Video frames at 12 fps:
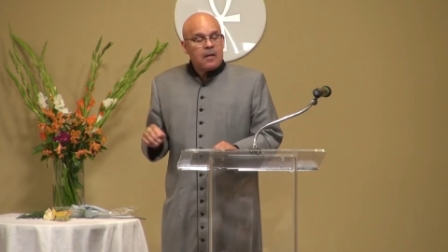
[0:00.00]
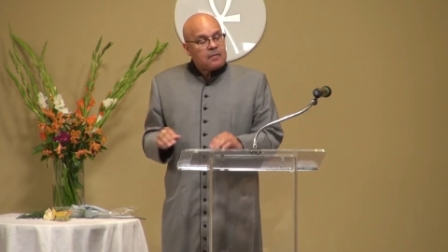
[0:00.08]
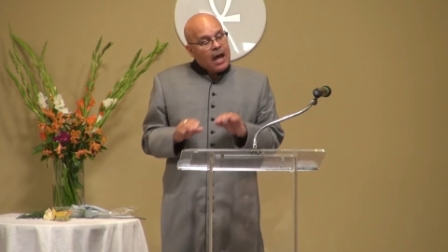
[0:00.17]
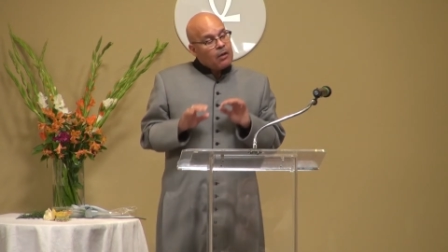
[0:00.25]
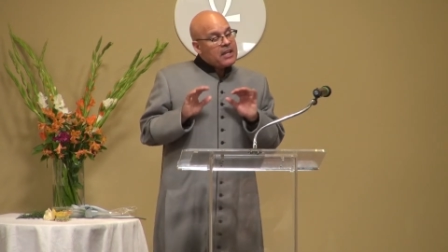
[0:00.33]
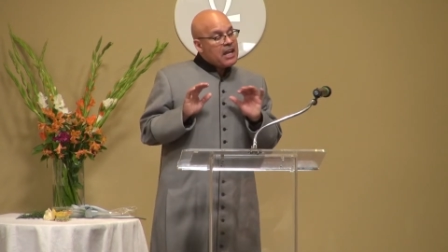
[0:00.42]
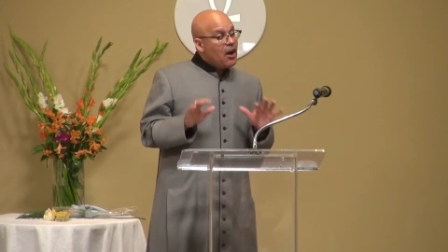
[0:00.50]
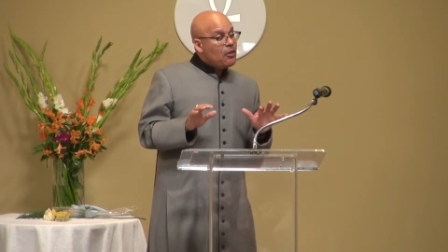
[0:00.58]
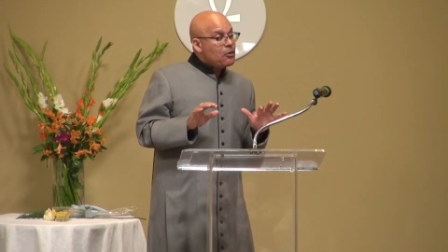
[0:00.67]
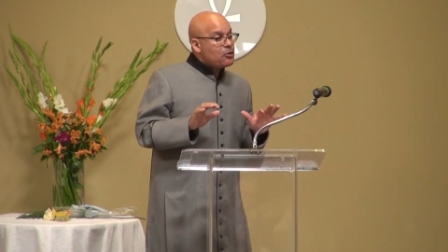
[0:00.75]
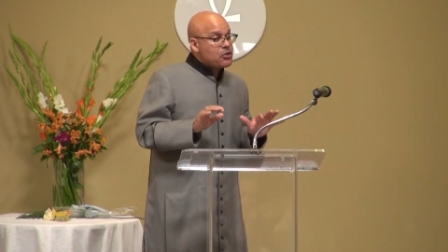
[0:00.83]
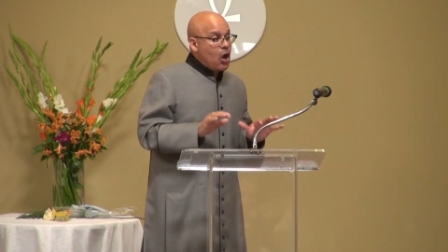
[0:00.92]
Now, the
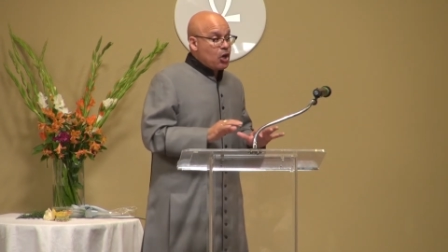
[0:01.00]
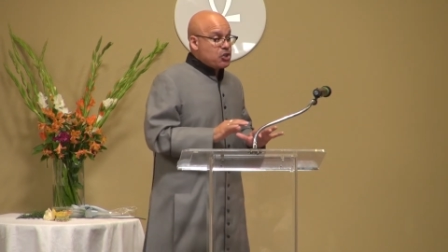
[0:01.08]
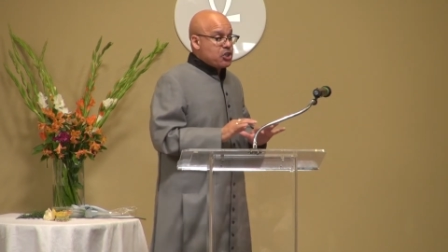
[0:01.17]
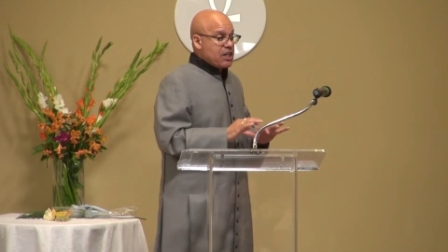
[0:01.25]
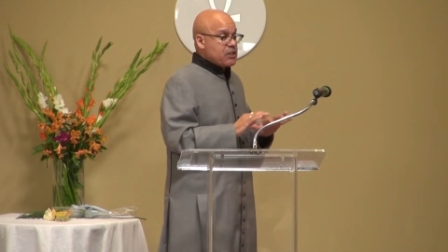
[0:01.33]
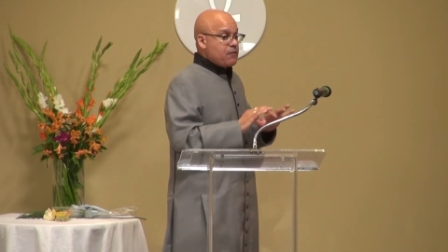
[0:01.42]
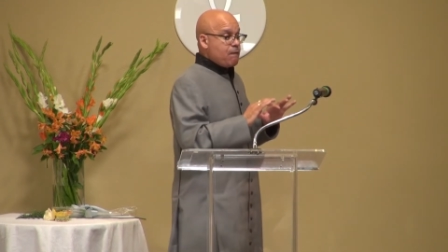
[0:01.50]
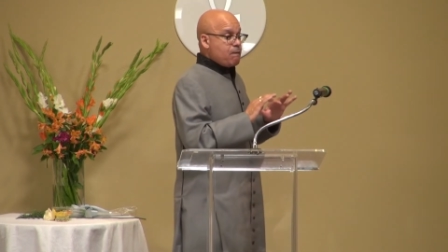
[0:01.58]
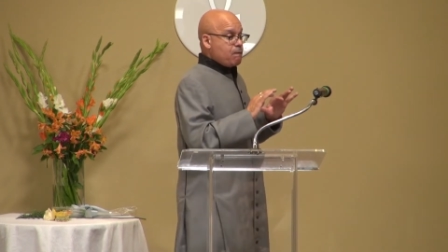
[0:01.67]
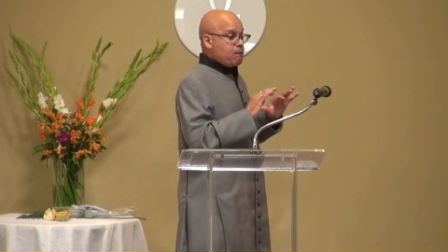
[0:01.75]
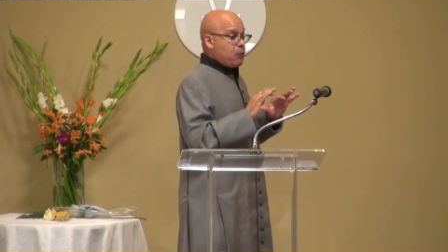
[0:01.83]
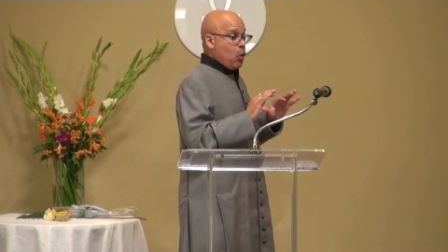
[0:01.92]
others are just
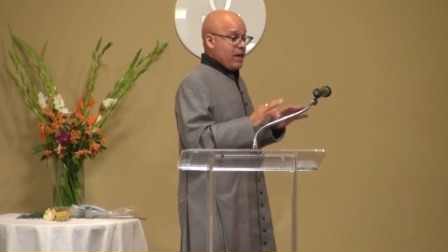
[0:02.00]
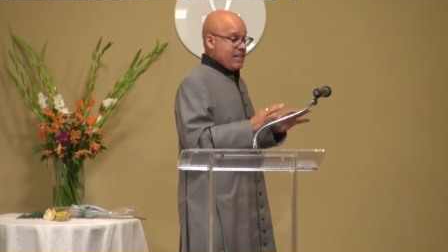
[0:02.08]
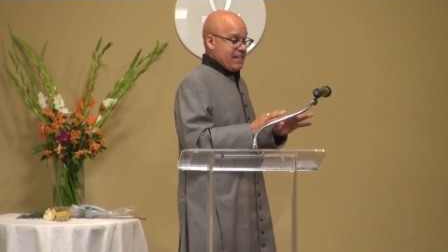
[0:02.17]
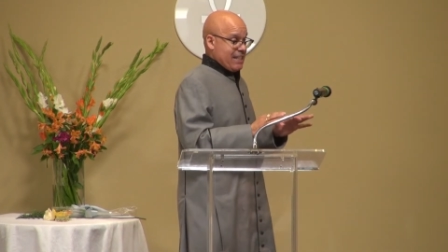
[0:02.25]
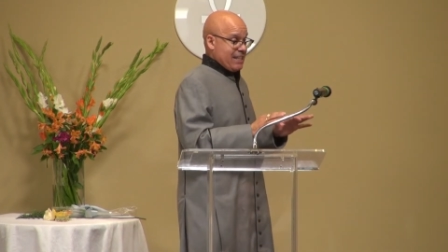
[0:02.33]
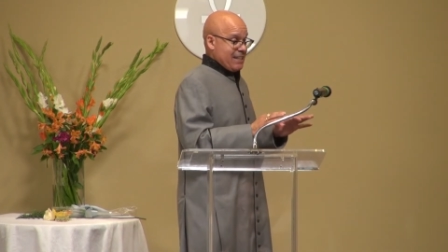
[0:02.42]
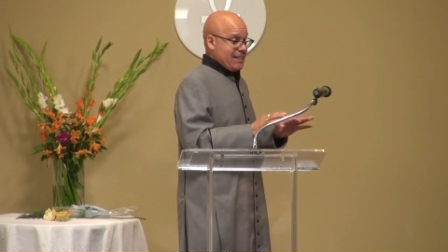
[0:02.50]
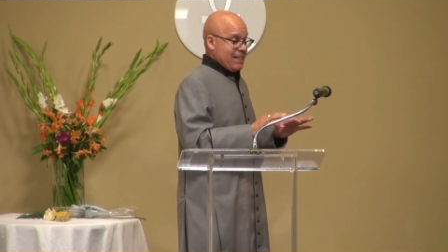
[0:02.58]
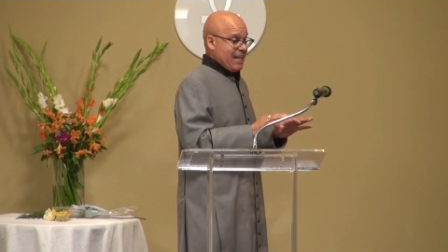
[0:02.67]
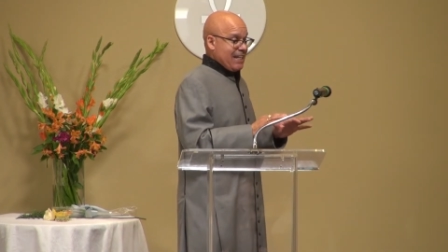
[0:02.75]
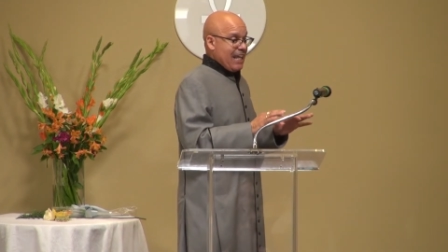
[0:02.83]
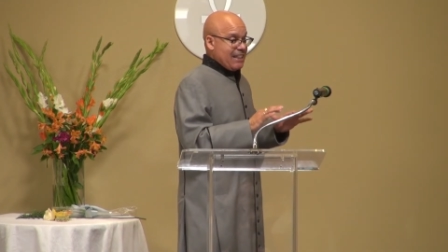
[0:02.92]
voices
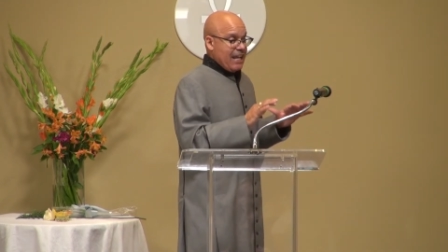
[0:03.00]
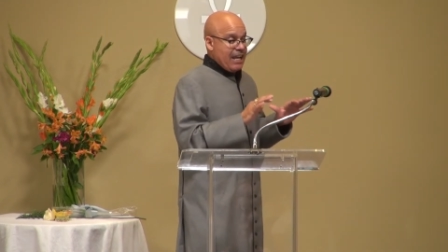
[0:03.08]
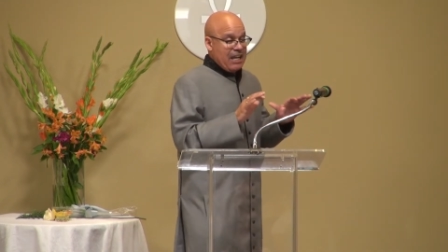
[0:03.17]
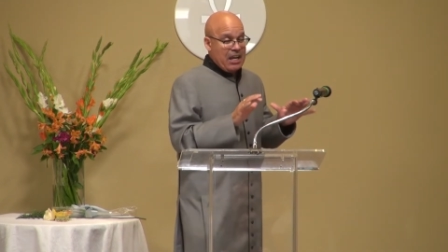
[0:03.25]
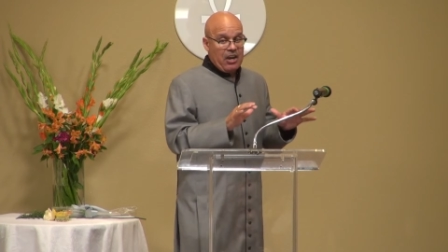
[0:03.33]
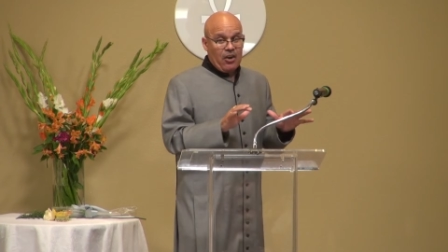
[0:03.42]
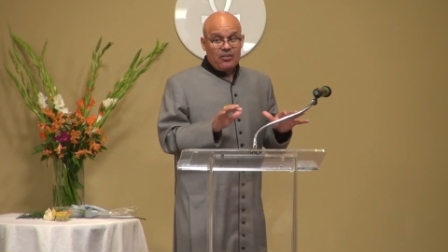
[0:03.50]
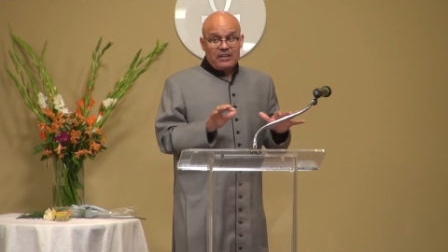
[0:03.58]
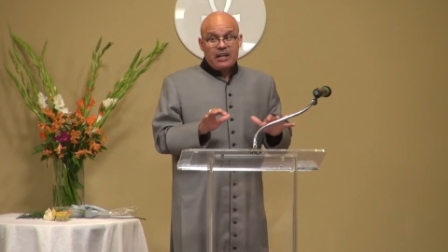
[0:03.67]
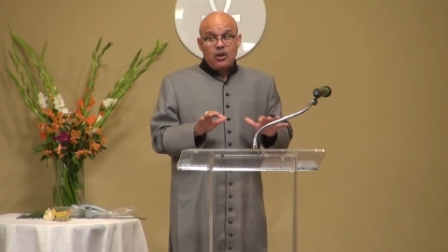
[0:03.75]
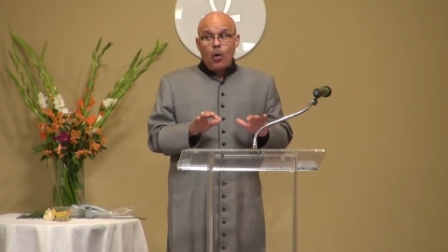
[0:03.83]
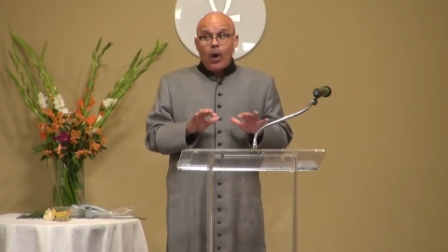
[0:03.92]
that they hear.
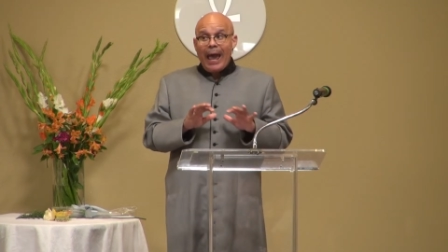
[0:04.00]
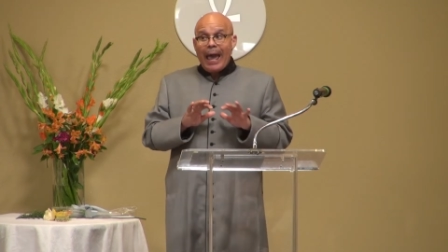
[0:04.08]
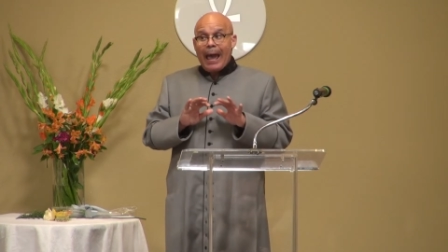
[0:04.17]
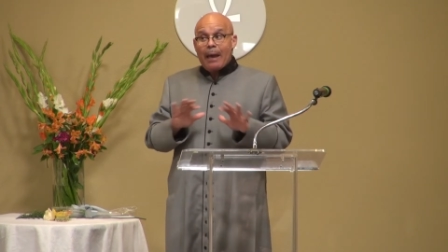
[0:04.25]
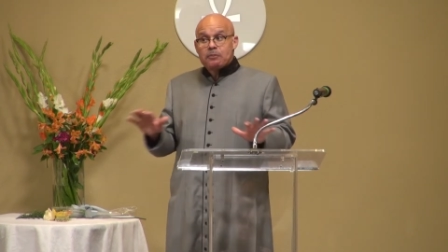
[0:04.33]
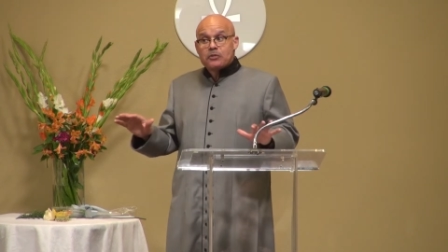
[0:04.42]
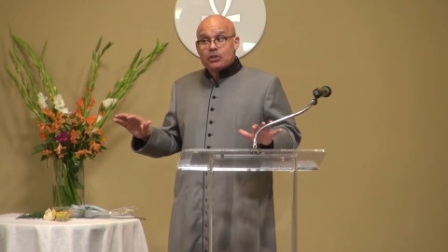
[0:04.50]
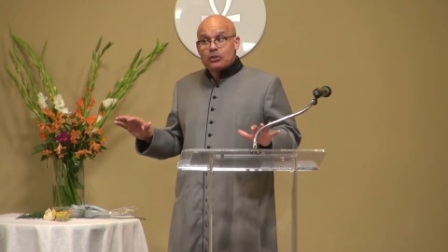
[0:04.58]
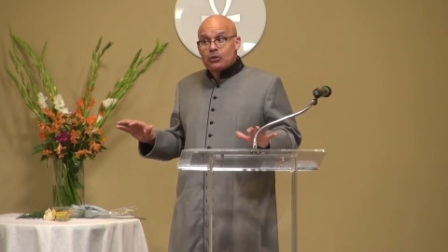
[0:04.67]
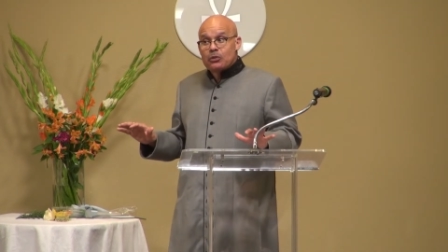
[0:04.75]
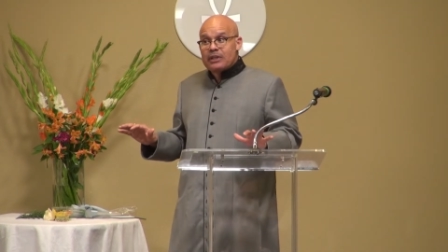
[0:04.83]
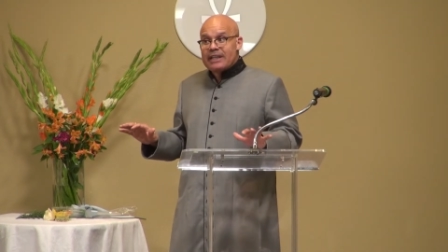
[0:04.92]
They know
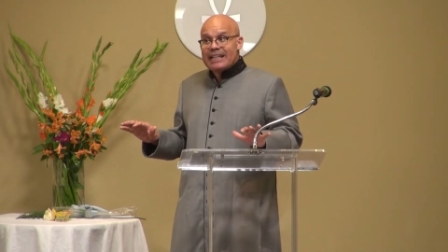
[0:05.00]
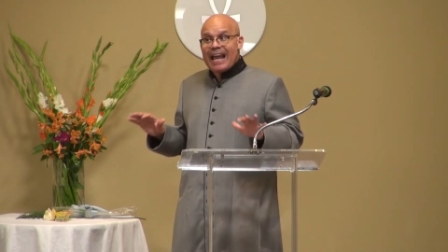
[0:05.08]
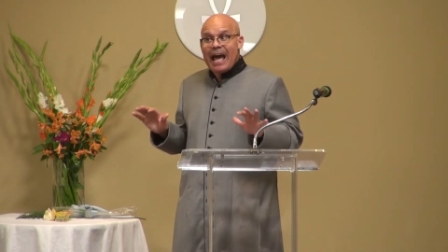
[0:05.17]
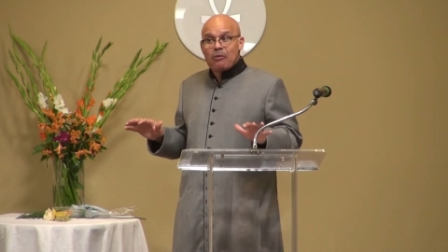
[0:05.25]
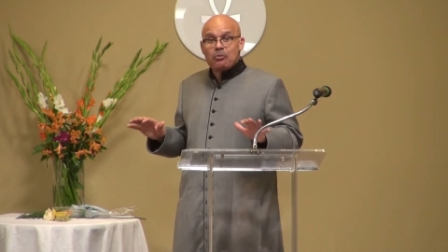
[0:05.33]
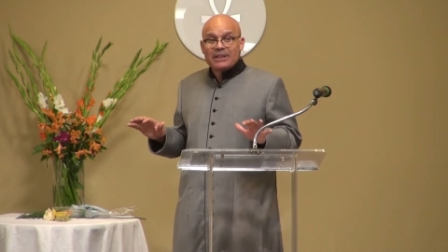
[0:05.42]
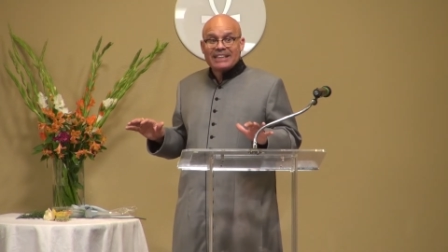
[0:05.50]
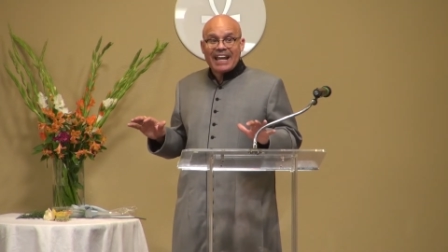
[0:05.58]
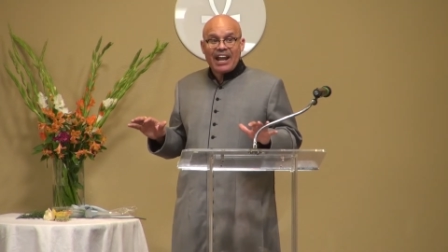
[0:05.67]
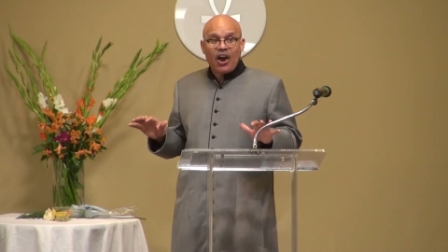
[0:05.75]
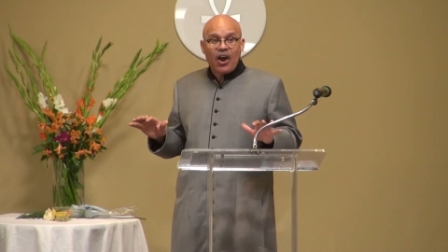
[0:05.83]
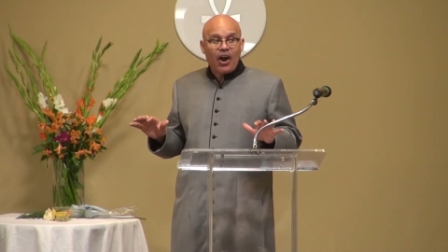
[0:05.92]
absolutely not what
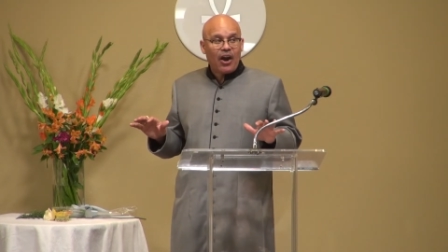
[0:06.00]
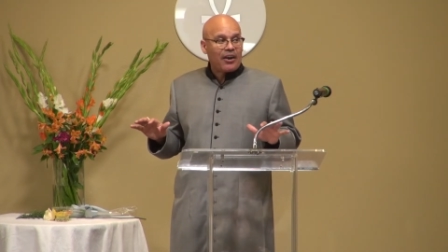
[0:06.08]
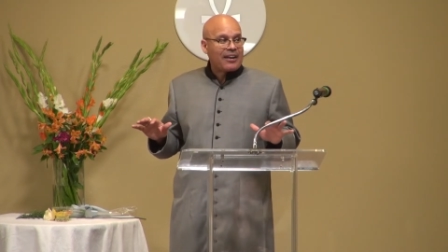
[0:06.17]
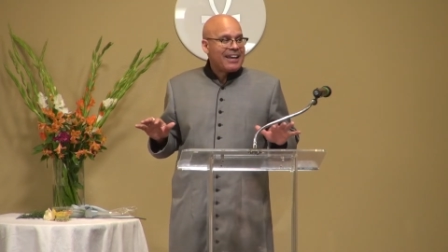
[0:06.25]
they are.